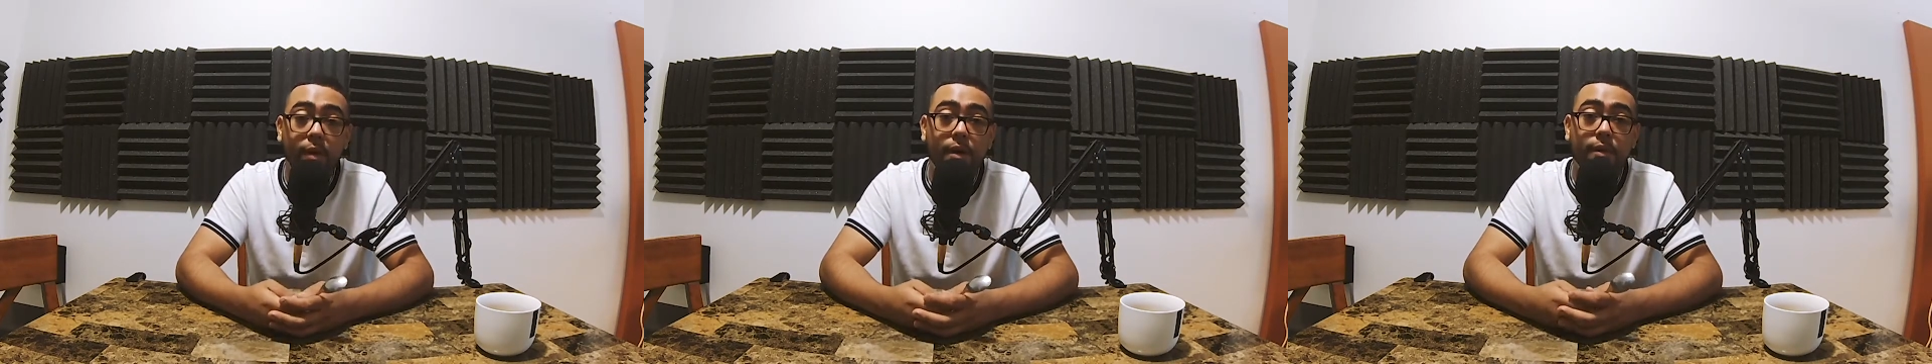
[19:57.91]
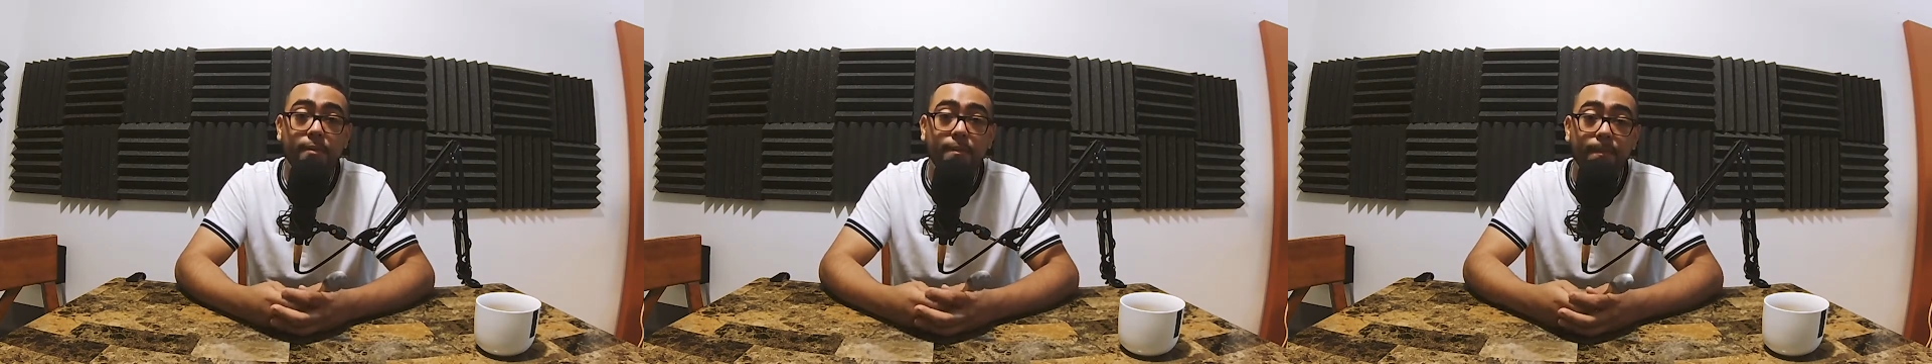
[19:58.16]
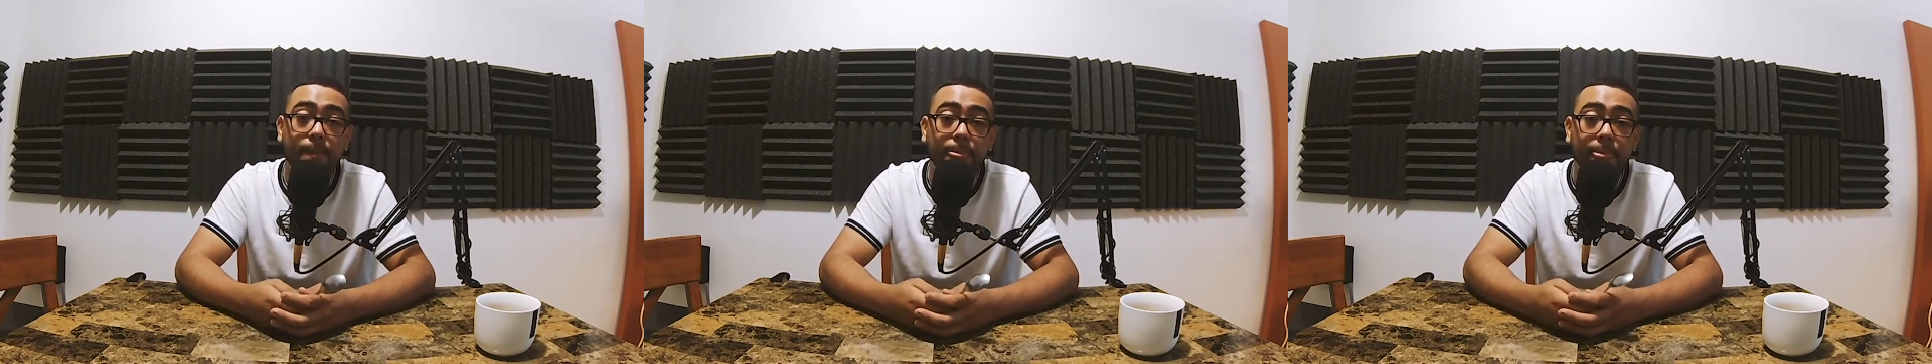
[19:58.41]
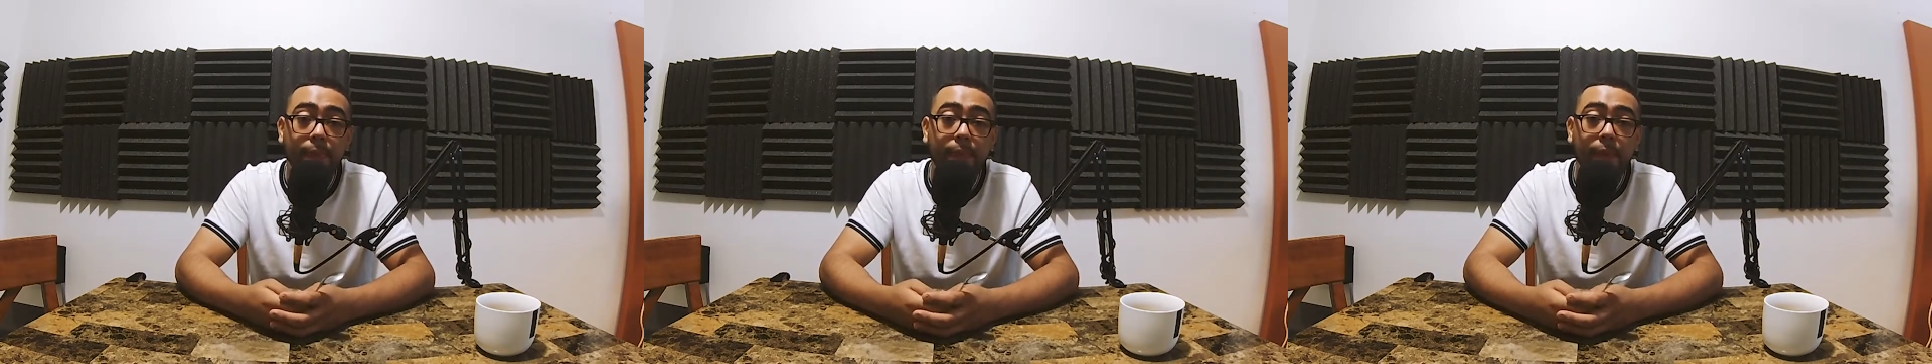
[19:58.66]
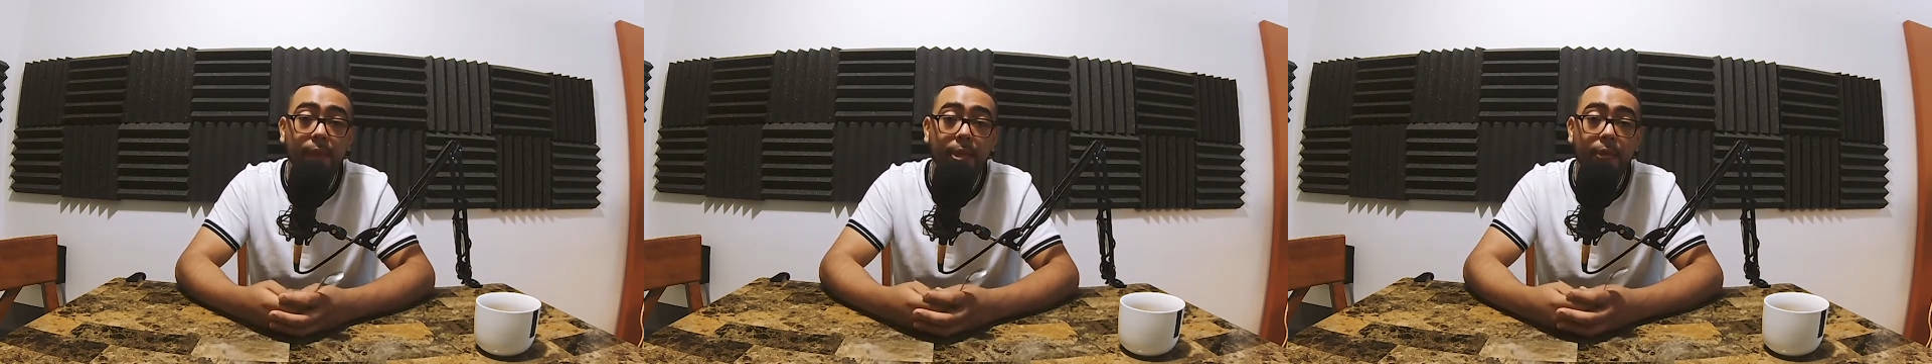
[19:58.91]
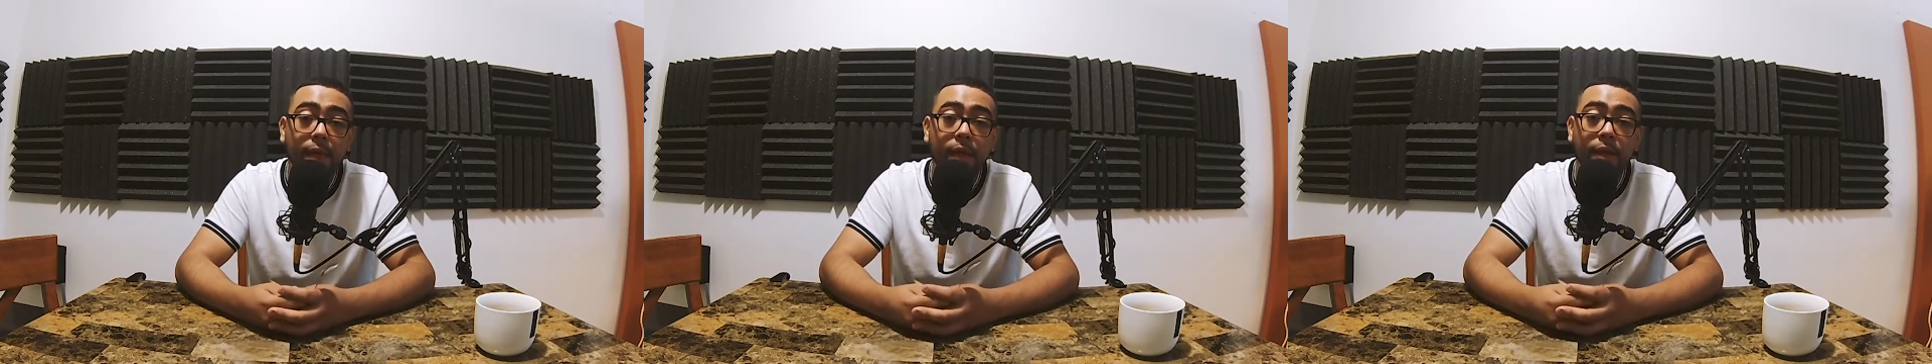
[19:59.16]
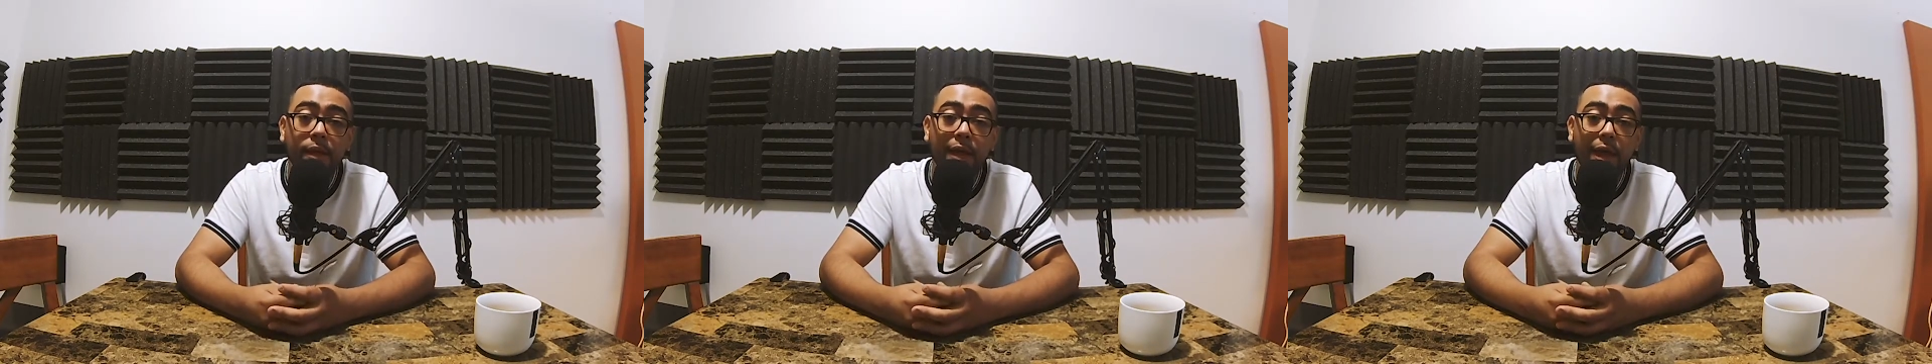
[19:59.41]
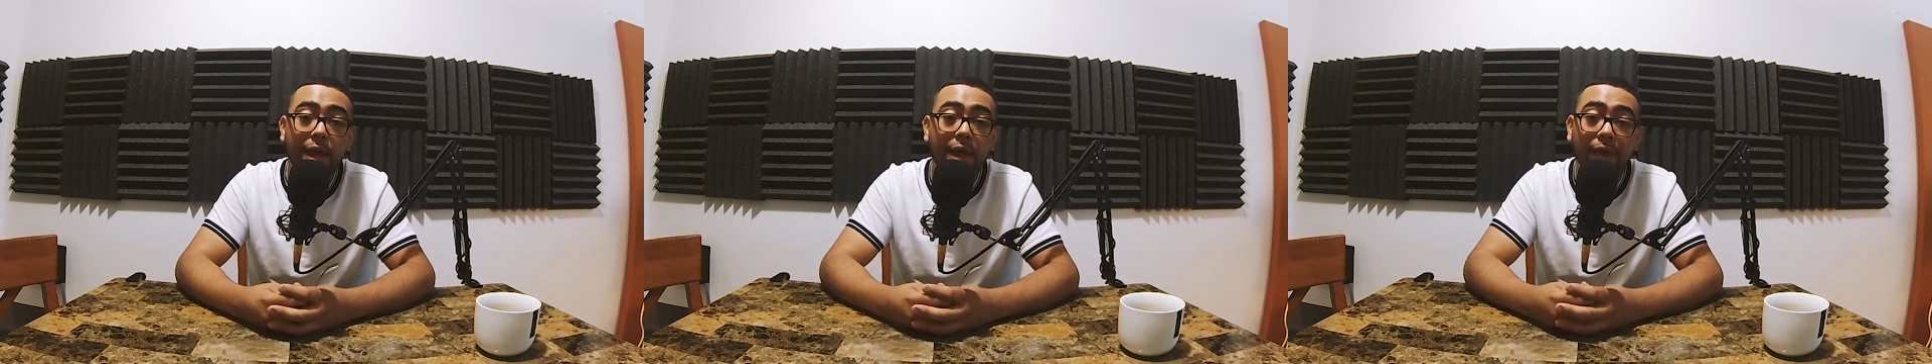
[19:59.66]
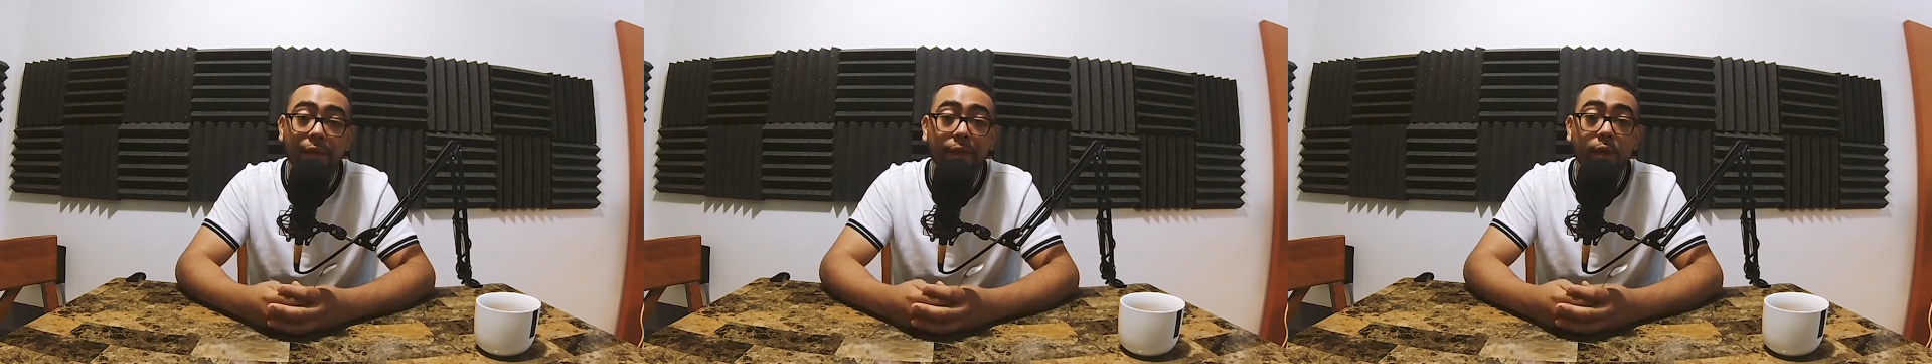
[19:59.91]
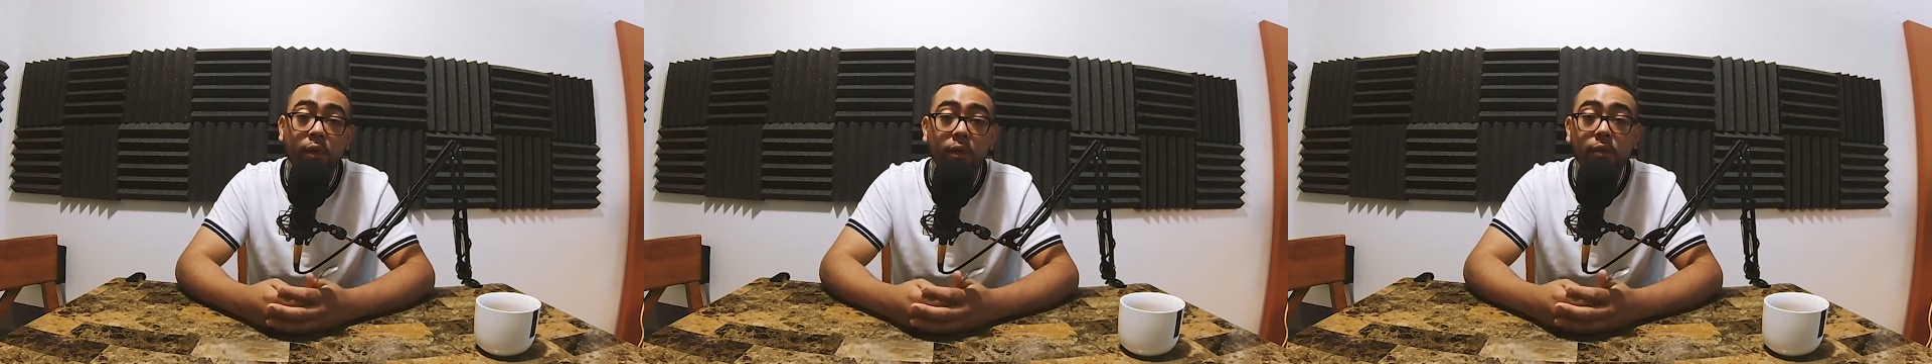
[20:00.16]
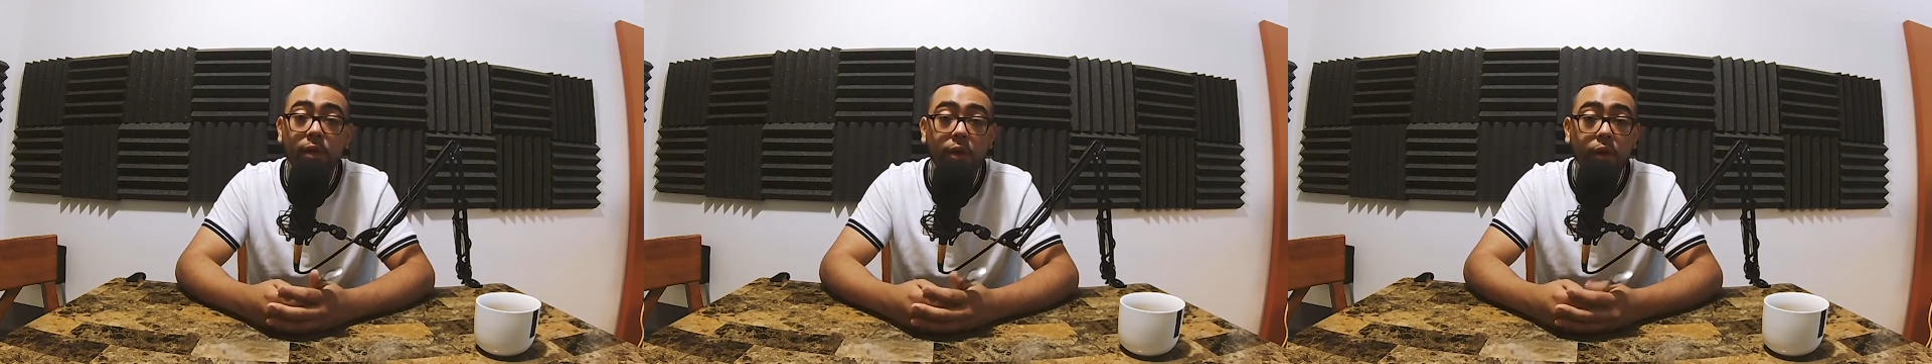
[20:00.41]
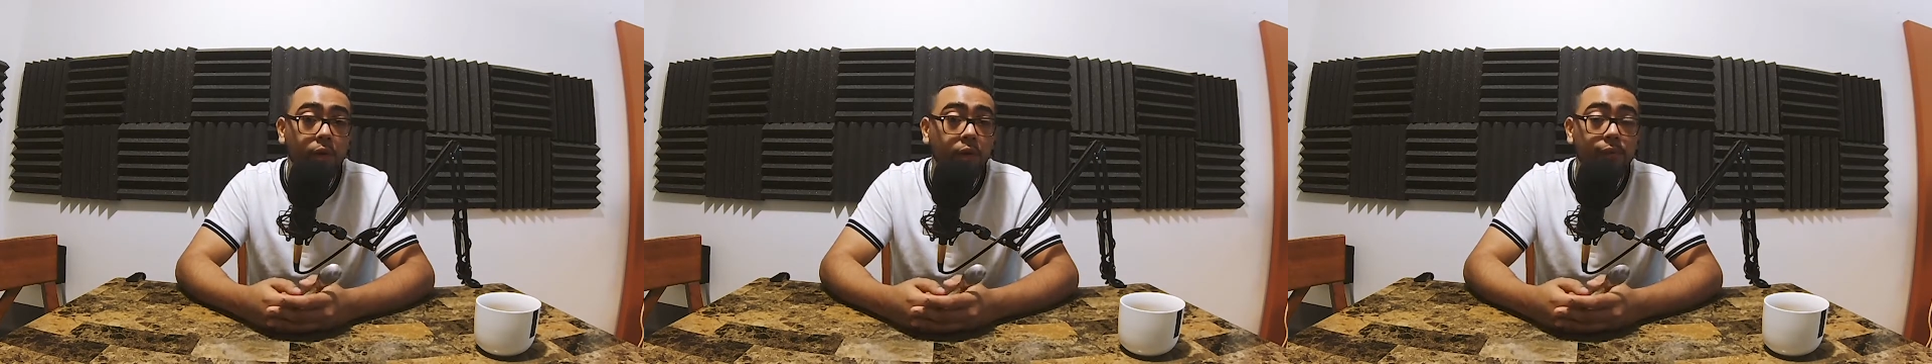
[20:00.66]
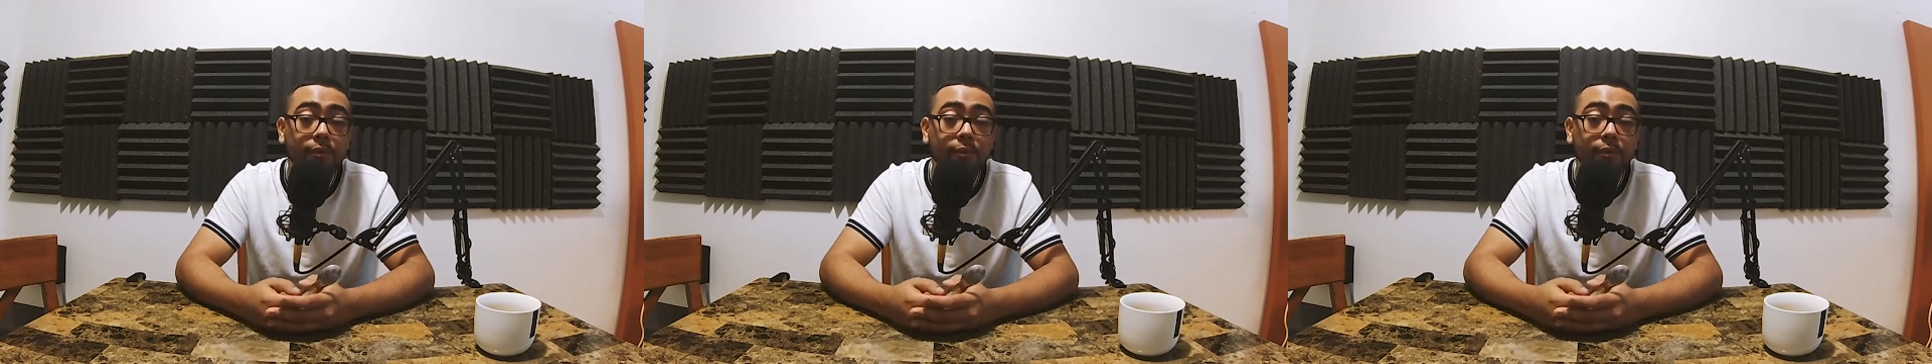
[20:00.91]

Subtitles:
bottom. And the only way to go